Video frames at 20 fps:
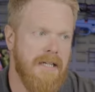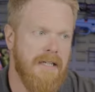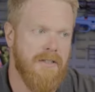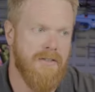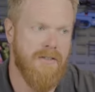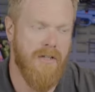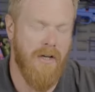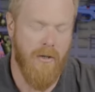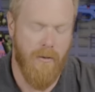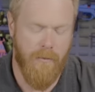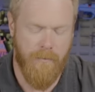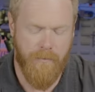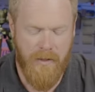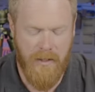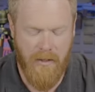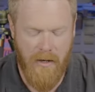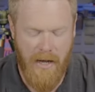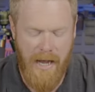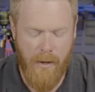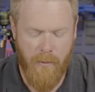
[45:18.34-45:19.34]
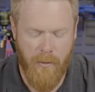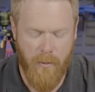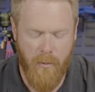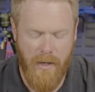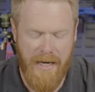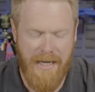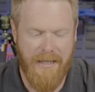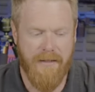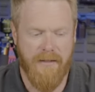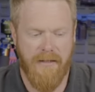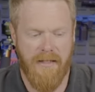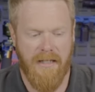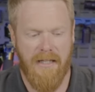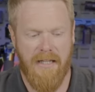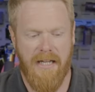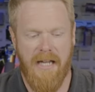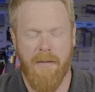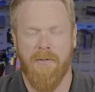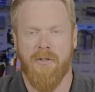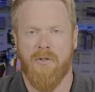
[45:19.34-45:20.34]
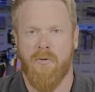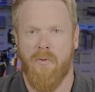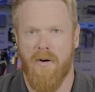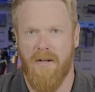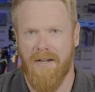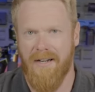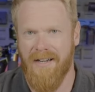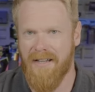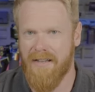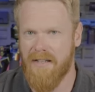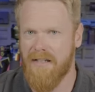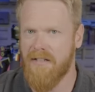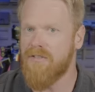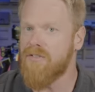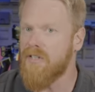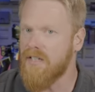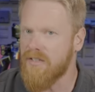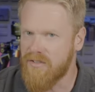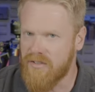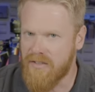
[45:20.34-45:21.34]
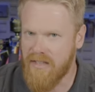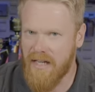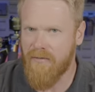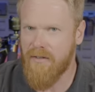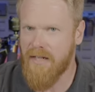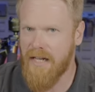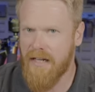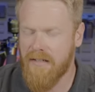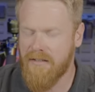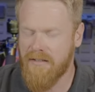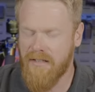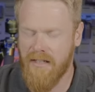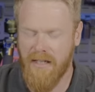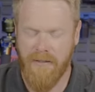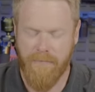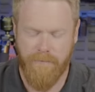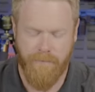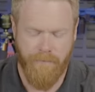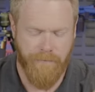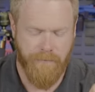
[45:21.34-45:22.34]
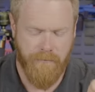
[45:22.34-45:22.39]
So, you know, I would rate the image quality on this a 7 out of 10.